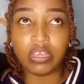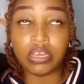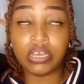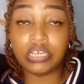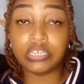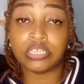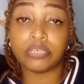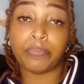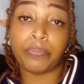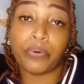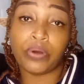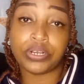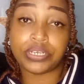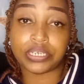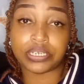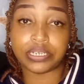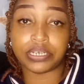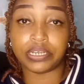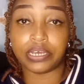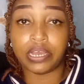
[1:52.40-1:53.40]
is
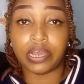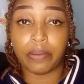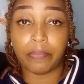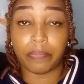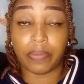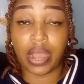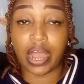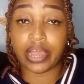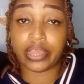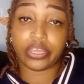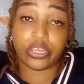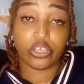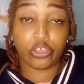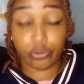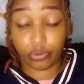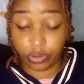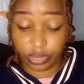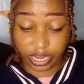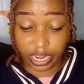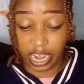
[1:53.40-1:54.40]
supported by
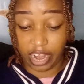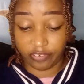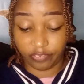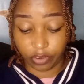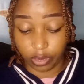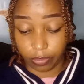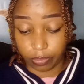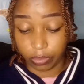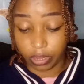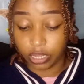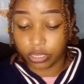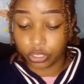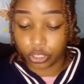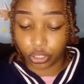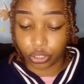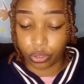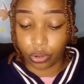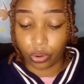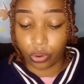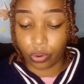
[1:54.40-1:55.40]
your diaphragm.
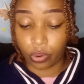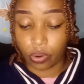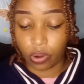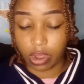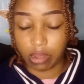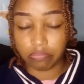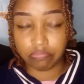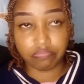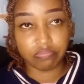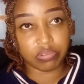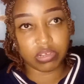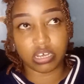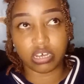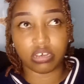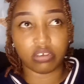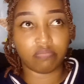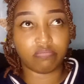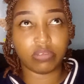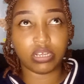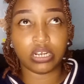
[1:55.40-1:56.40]
So
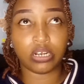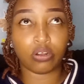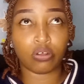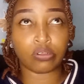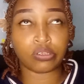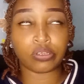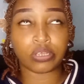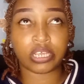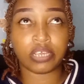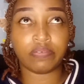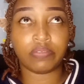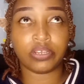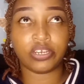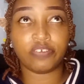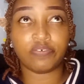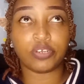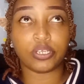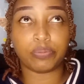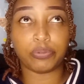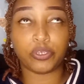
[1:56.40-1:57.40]
it'll also give the
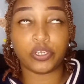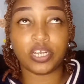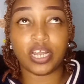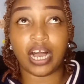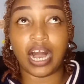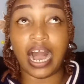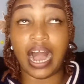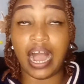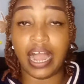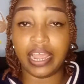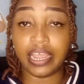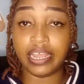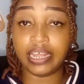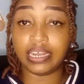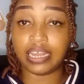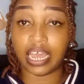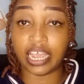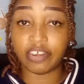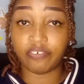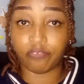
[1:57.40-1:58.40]
difference between a high
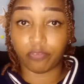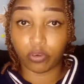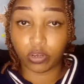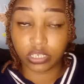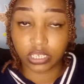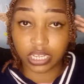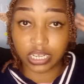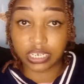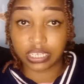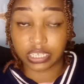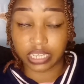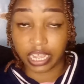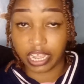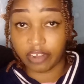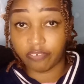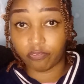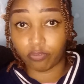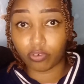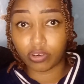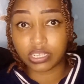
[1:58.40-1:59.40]
and light voice, that is the
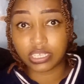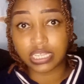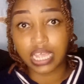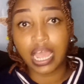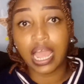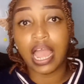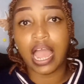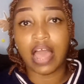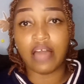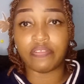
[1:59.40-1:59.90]
head voice,